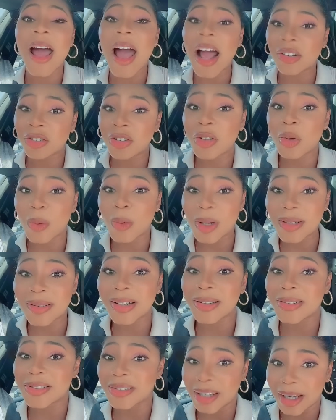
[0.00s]
actually the ones that
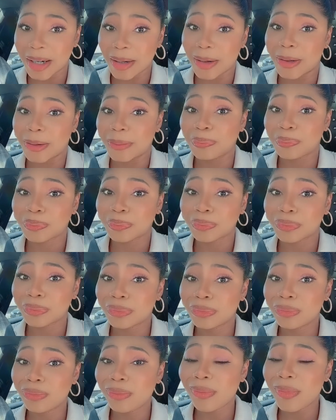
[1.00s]
are scared
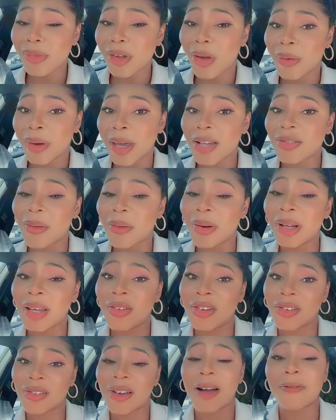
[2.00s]
okay so i want to give you
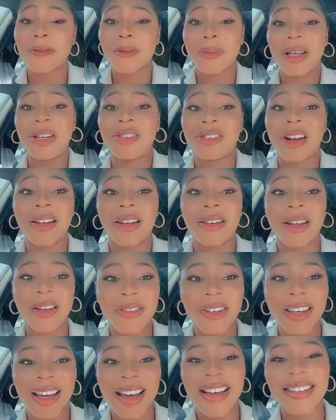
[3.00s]
this confirmation i love
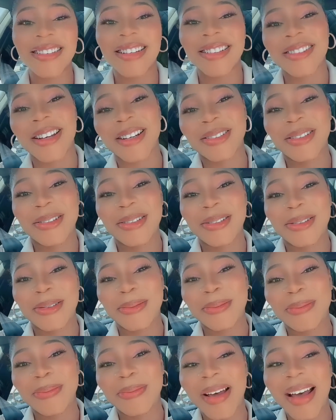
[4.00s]
you guys i'll talk to you
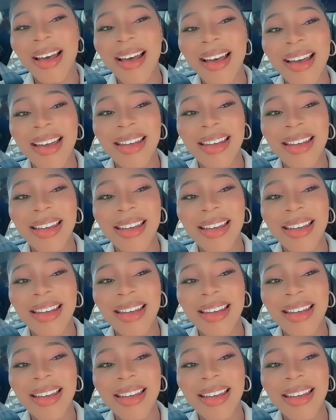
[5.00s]
soon bye